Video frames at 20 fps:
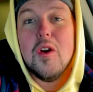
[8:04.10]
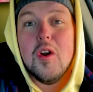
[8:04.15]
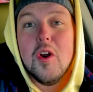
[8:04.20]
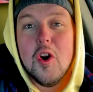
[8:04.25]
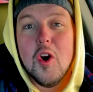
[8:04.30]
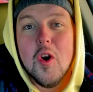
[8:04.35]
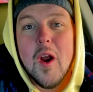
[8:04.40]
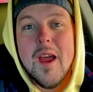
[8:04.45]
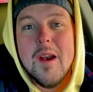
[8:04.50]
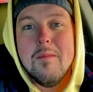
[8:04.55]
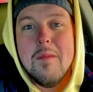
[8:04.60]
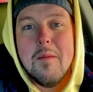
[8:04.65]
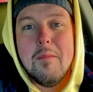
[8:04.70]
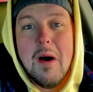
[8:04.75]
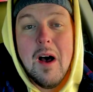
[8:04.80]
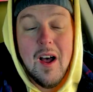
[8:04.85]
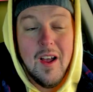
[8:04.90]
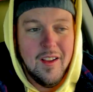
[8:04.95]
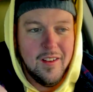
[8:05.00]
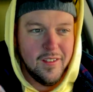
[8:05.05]

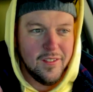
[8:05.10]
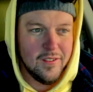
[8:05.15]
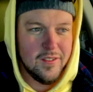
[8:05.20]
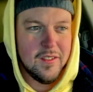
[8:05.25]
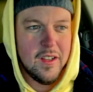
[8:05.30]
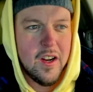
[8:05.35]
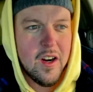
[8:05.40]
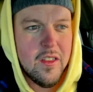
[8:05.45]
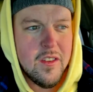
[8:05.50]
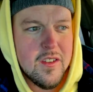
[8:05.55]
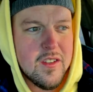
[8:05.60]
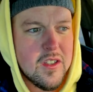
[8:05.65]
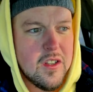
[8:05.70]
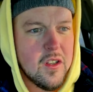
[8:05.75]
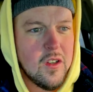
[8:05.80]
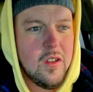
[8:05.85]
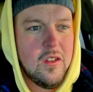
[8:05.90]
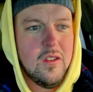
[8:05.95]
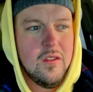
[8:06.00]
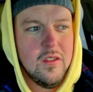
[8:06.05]
grandmama out of the
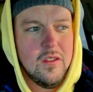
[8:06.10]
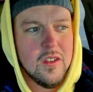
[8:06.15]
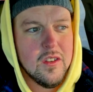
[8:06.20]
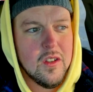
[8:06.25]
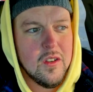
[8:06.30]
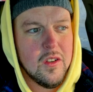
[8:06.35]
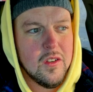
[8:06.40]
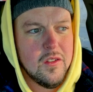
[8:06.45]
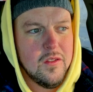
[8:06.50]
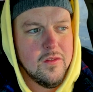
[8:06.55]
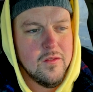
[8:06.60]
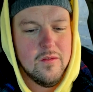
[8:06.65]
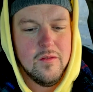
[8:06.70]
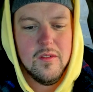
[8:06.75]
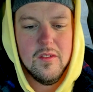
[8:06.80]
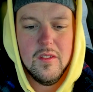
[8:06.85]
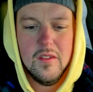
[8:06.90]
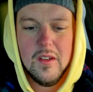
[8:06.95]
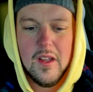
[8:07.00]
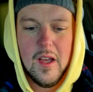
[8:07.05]
snow so
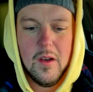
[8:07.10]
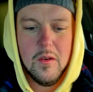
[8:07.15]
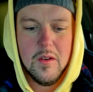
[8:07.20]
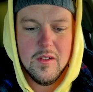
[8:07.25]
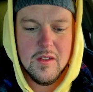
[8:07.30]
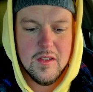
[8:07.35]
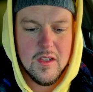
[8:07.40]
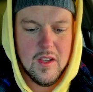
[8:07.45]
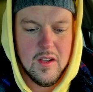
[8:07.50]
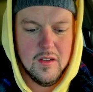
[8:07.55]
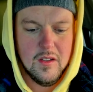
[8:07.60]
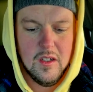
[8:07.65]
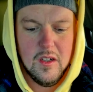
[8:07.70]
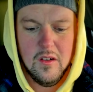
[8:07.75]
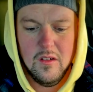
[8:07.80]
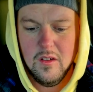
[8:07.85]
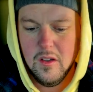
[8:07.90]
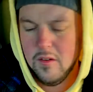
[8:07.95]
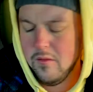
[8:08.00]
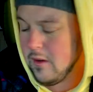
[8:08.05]
that was uh, you
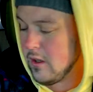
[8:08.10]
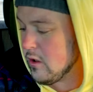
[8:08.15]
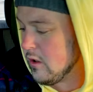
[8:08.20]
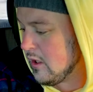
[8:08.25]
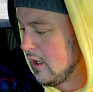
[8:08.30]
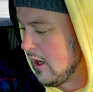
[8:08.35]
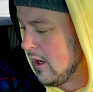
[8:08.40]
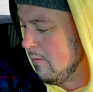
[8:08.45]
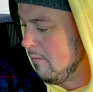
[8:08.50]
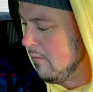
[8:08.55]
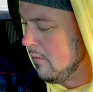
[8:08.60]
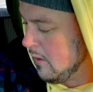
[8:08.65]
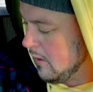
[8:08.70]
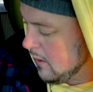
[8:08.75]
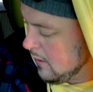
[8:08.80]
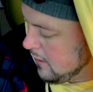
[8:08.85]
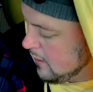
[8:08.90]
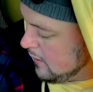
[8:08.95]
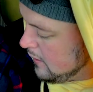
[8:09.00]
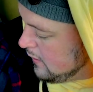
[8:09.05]
know adventure time
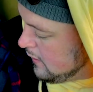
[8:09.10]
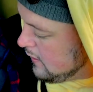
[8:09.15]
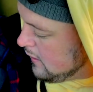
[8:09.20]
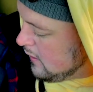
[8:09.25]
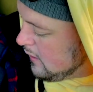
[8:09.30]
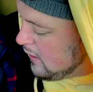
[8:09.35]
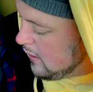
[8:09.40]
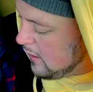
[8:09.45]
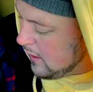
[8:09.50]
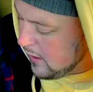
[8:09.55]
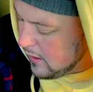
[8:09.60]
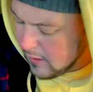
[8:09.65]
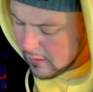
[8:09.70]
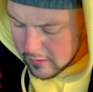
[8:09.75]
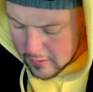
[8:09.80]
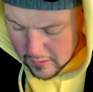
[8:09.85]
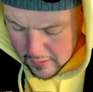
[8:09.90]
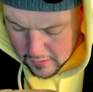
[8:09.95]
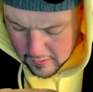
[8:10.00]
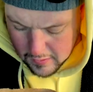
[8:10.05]
and
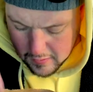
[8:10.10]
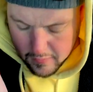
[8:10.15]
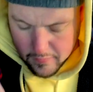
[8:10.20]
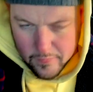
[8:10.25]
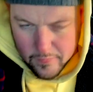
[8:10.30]
uh,